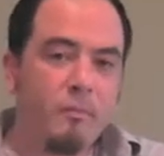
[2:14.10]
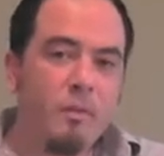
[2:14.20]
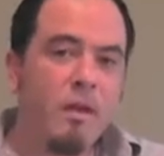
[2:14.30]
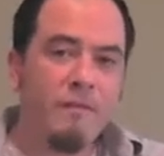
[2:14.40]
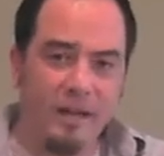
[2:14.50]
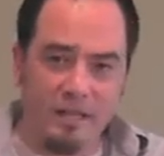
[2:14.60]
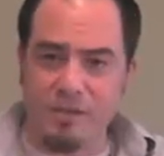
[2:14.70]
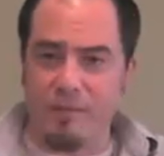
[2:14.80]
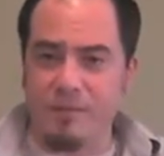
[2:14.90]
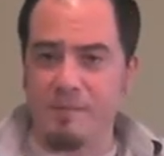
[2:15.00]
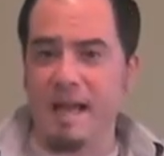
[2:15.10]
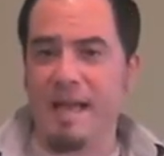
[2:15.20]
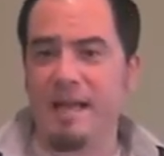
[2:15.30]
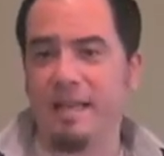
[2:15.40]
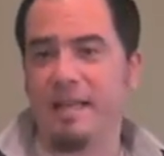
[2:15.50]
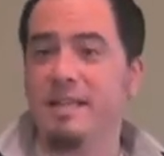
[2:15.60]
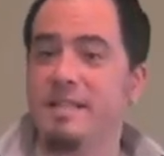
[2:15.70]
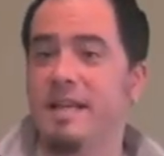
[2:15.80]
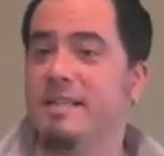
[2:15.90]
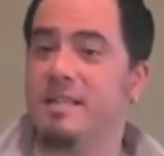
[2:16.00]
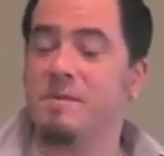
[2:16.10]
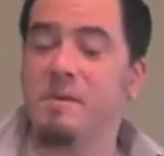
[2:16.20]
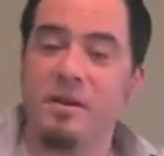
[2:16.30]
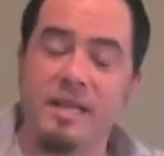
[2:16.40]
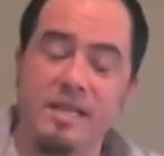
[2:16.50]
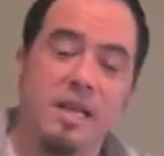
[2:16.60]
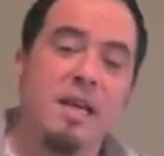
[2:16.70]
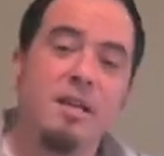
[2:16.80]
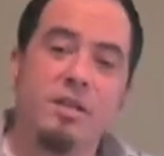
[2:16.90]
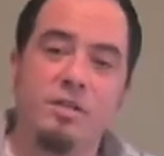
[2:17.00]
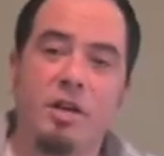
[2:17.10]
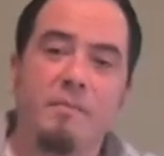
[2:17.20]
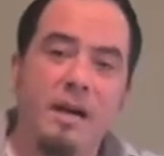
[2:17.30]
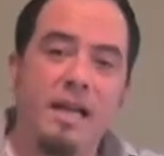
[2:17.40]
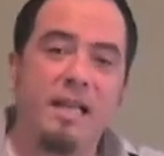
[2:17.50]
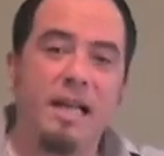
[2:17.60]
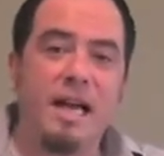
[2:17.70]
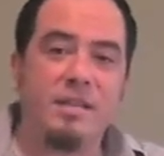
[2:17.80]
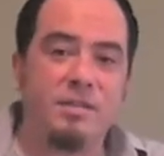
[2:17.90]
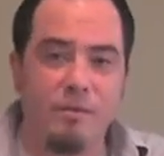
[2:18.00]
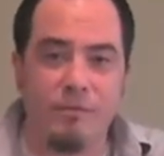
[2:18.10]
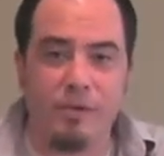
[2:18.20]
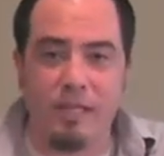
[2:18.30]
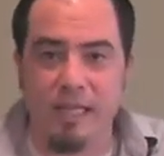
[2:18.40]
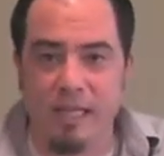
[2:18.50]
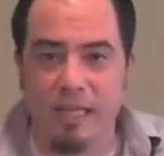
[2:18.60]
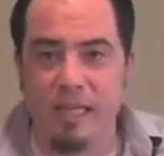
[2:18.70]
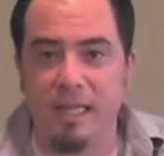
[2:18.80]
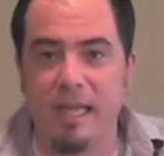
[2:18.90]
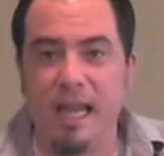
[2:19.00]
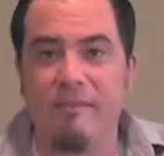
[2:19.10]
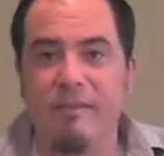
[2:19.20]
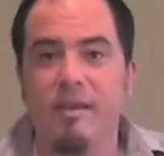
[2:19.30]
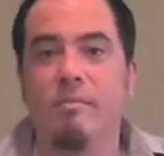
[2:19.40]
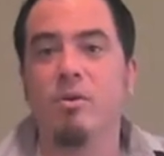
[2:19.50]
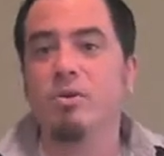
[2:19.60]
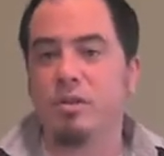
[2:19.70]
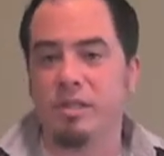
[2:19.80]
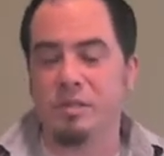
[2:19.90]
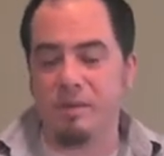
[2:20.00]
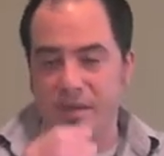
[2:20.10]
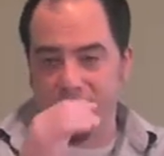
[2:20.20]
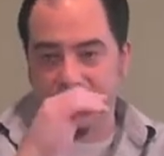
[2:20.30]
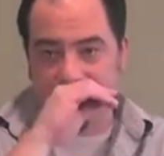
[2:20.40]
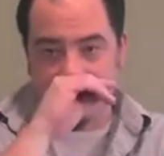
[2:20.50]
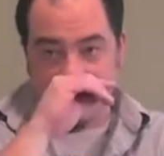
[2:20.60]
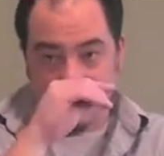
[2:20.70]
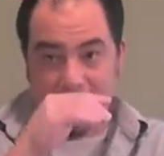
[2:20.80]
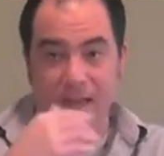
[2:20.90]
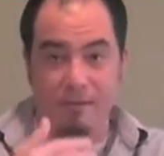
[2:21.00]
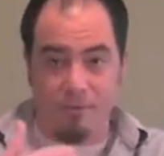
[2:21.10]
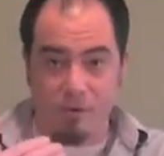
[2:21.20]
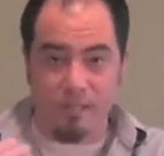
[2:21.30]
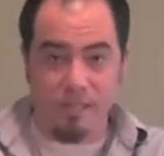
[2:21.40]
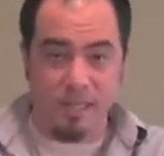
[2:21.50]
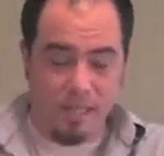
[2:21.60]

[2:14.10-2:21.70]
a fairly sort of dramatic and intense experience. You start piling on sort of really heavy emotional experiences like that, and of course,